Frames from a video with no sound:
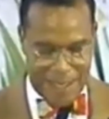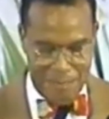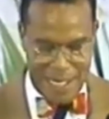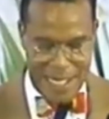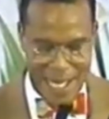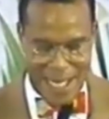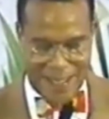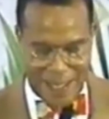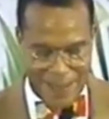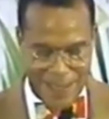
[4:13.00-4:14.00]
and me
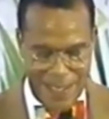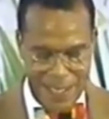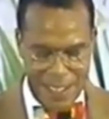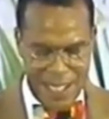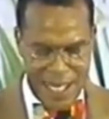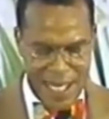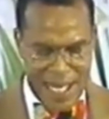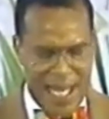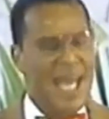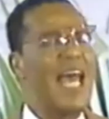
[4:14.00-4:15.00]
and us,
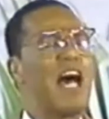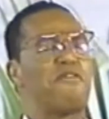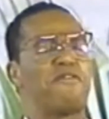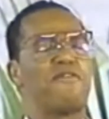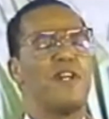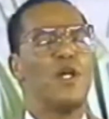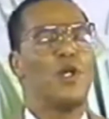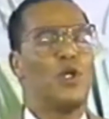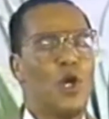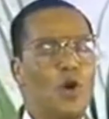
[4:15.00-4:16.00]
if
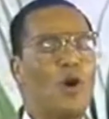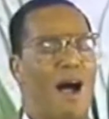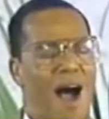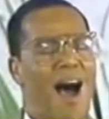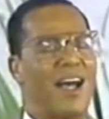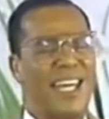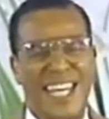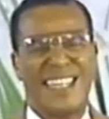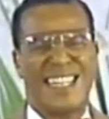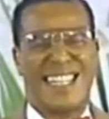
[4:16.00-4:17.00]
you are
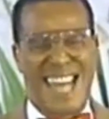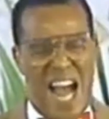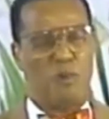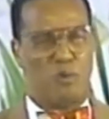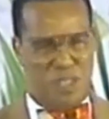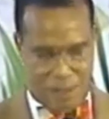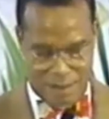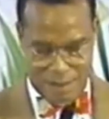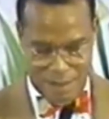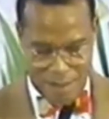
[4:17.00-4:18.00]
in doubt
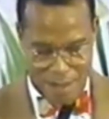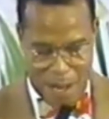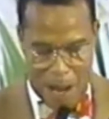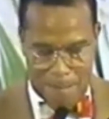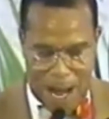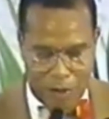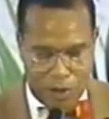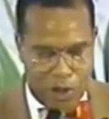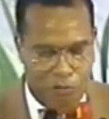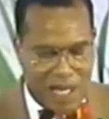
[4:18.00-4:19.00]

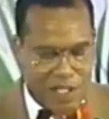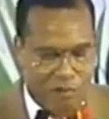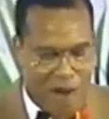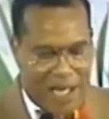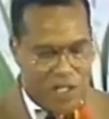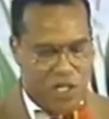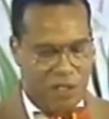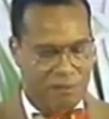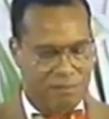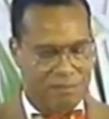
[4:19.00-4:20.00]
about the resurrection,